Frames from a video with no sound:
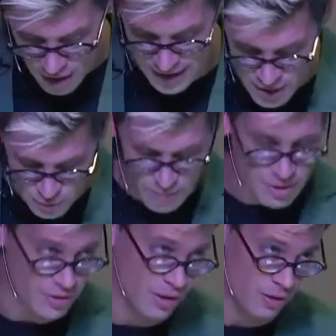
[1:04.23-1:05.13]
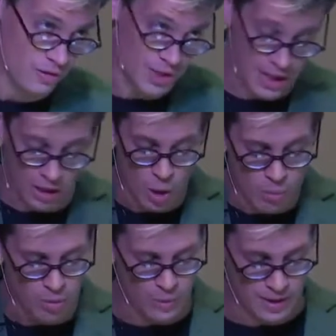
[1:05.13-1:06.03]
Against Women and Girls, a
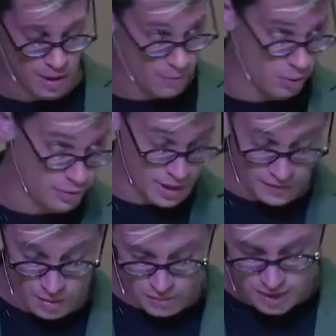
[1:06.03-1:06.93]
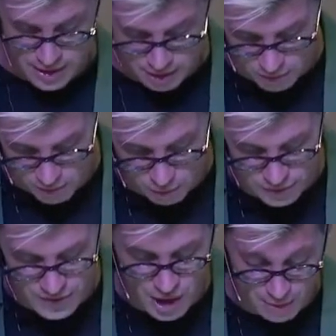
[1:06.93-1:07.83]
global wake-up call. Now, if I were writing a report
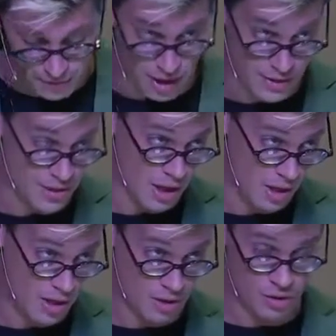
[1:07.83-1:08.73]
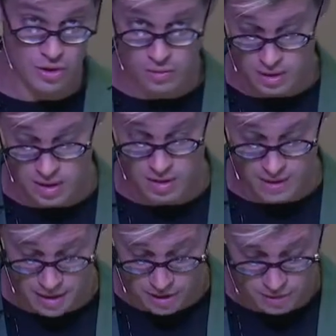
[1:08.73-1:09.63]
on cyber violence, I could do it in
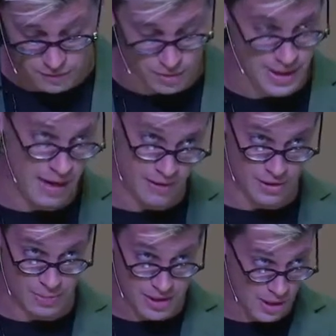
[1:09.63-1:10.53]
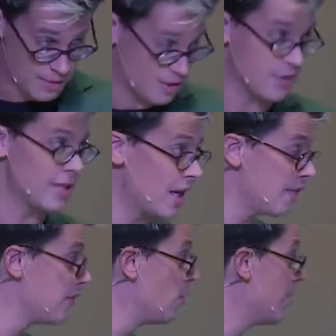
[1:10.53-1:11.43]
about 140 characters, but somebody's already done
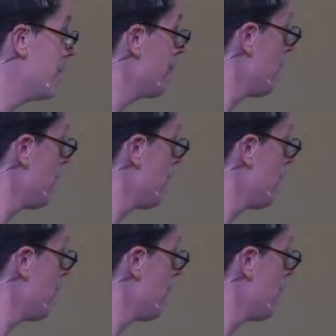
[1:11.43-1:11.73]
it for me.